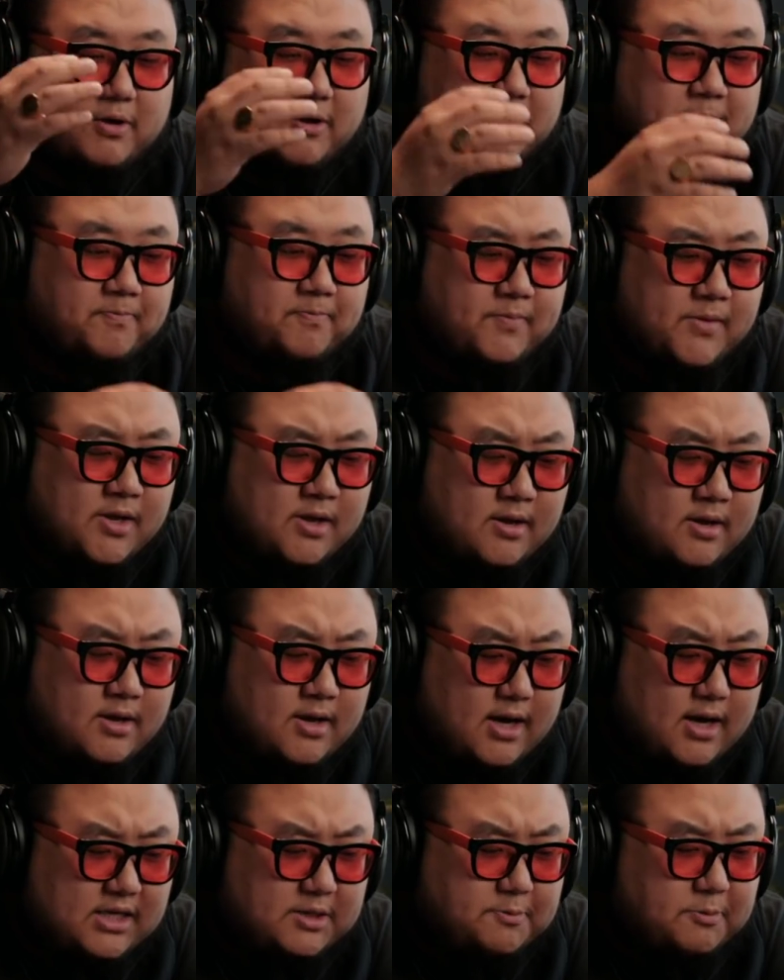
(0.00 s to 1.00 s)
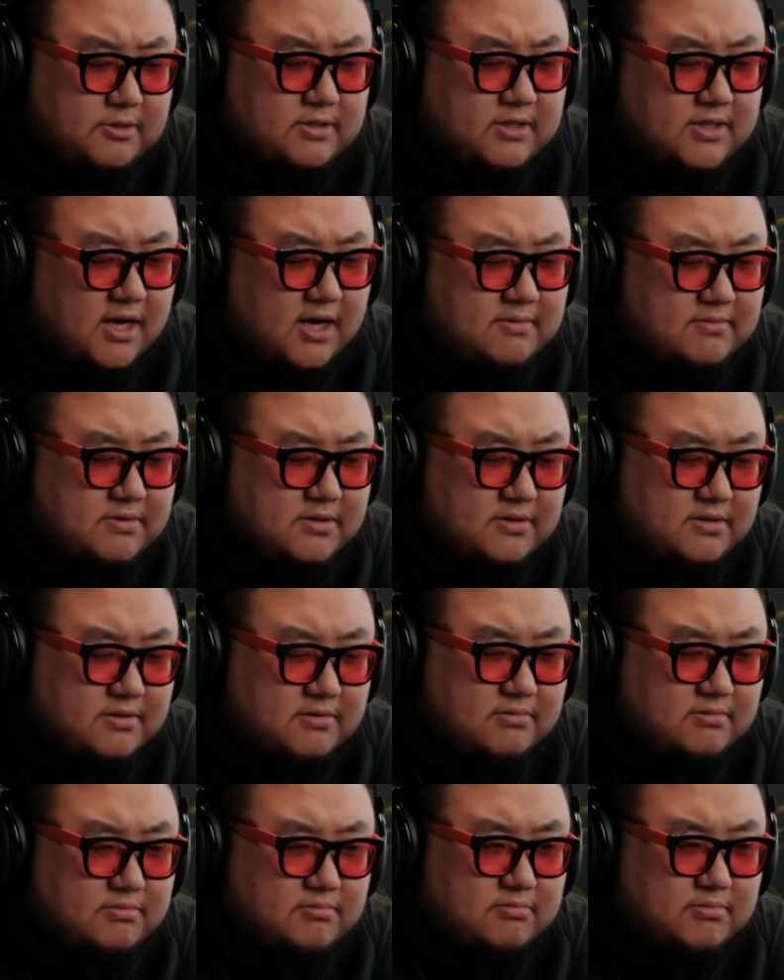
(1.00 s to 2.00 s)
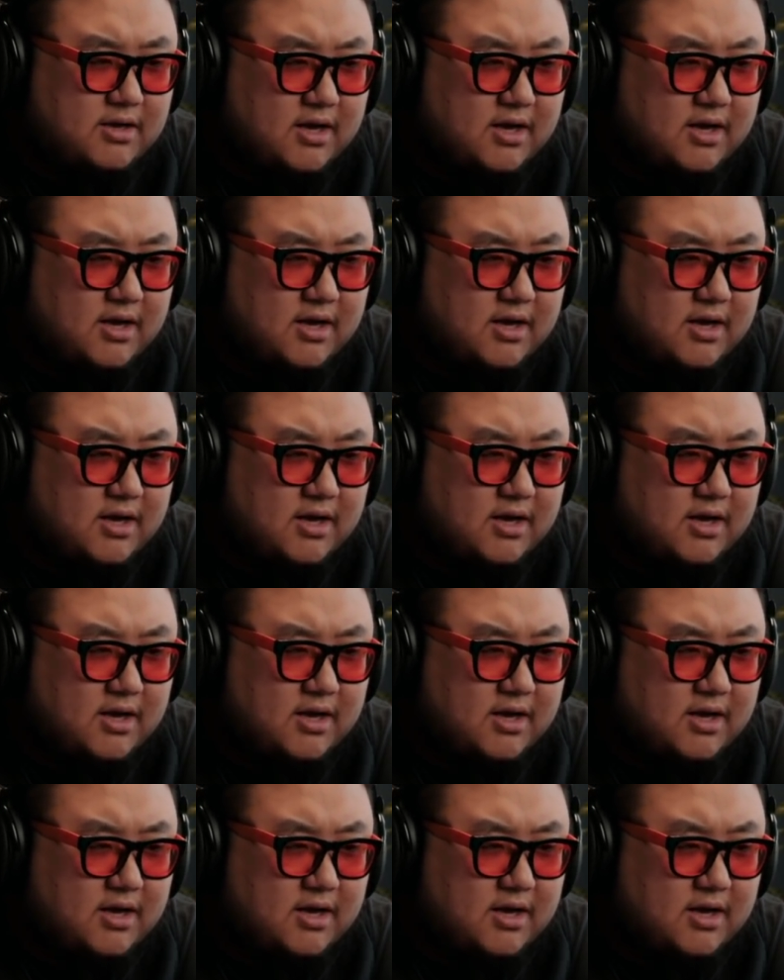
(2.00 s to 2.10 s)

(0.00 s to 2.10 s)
But I suppose times...